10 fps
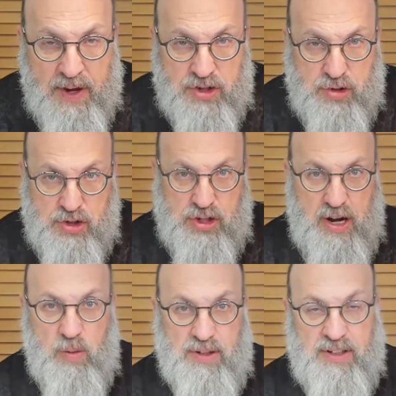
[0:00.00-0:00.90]

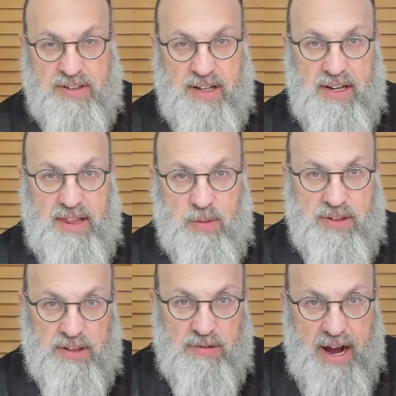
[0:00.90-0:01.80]
Shushan was a city that was
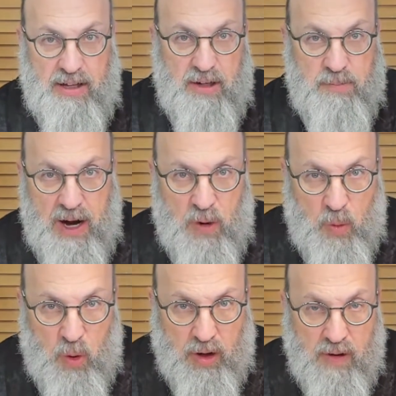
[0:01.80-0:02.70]
surrounded by a
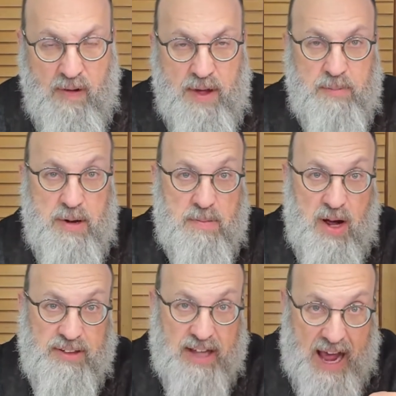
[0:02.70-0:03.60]
wall,
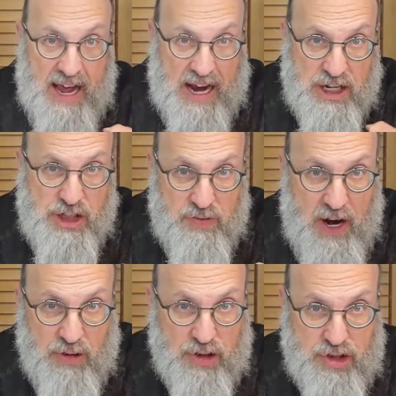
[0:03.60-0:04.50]
Mimais
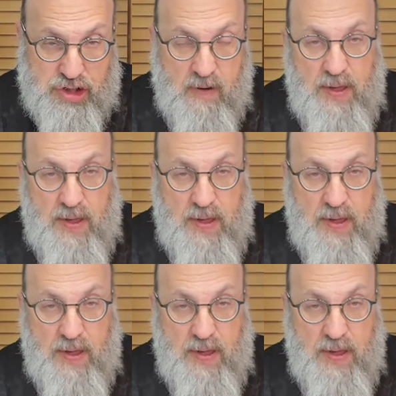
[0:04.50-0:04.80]
Achashverish.